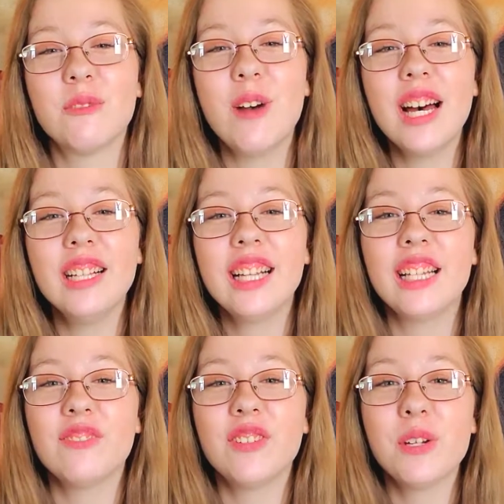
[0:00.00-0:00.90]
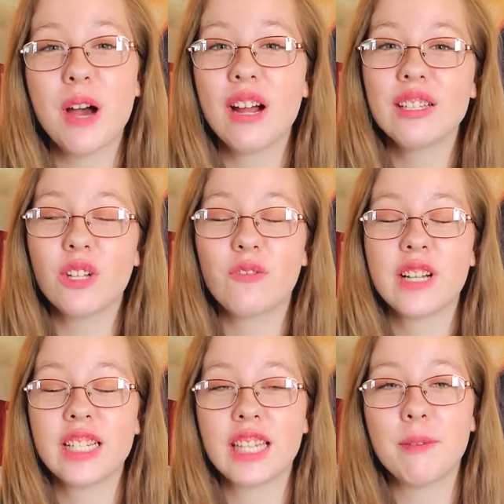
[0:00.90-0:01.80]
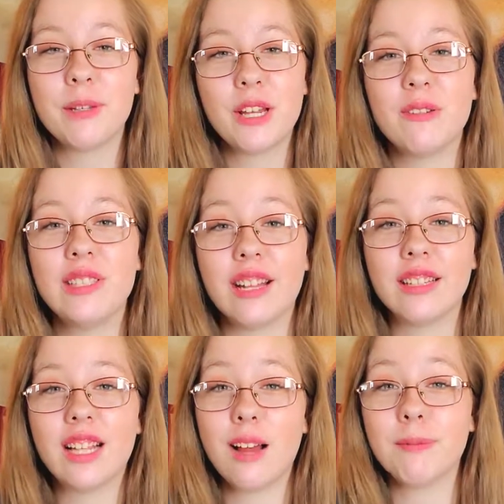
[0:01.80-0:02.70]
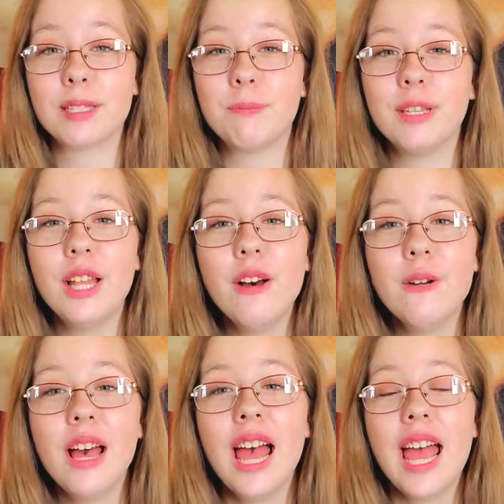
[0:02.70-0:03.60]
well, and if you are, don't forget to let me know down in the comments below.